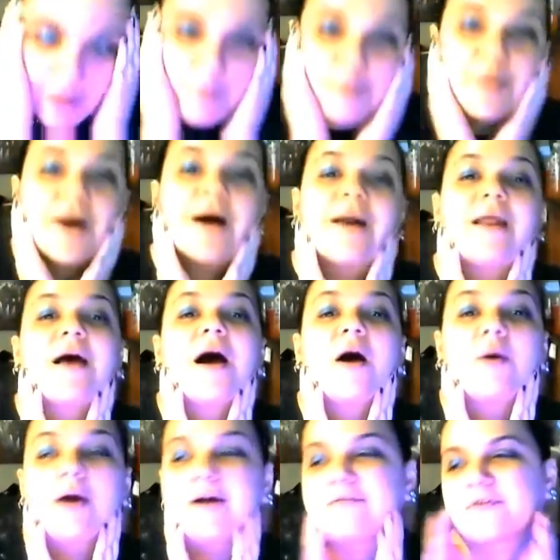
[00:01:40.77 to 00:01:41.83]
But,
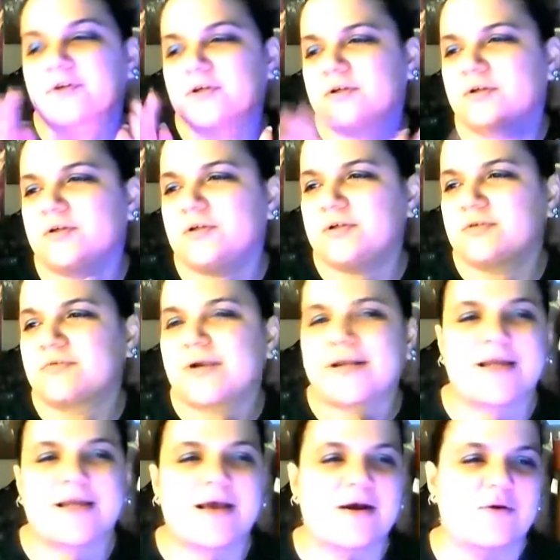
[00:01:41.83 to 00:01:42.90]
however, right
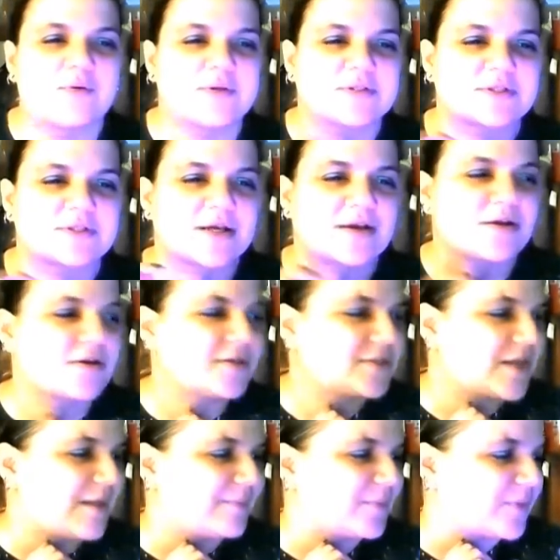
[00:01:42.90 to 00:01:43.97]
now, it's like a good
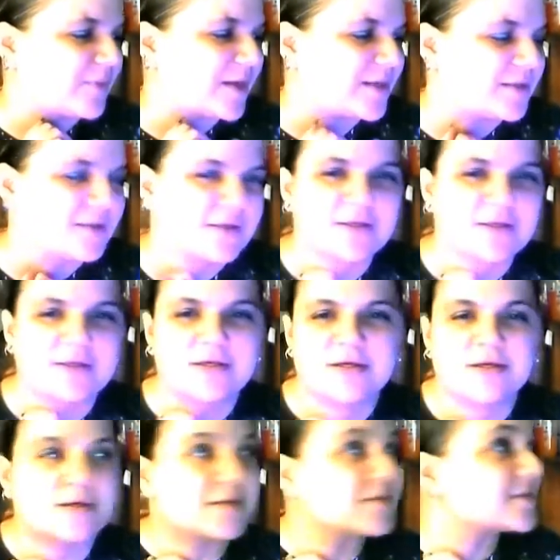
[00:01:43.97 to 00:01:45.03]
time to write,
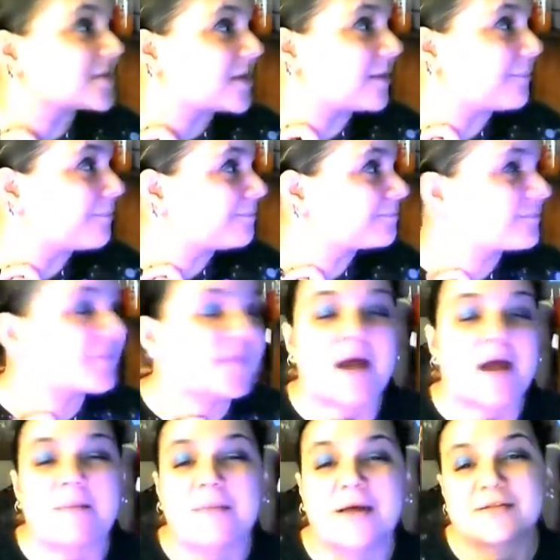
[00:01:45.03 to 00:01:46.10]
because I'm
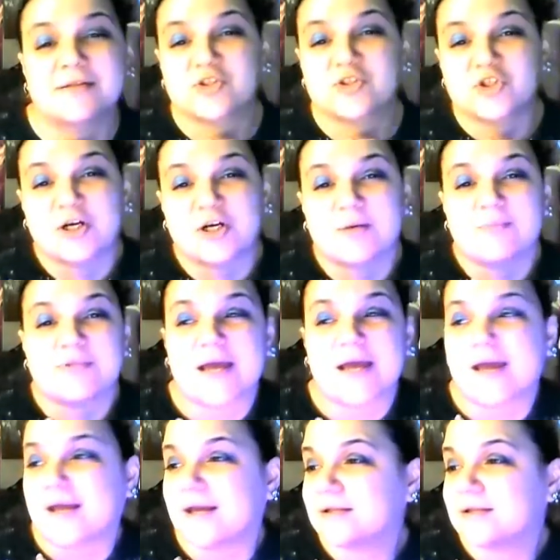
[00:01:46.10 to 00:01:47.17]
not disturbed,
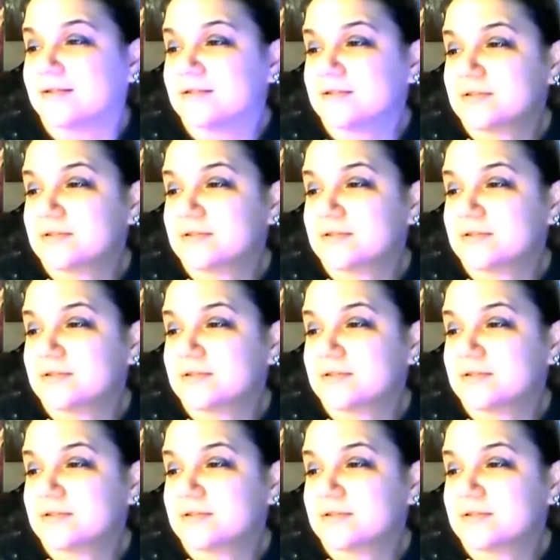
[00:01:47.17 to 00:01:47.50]
and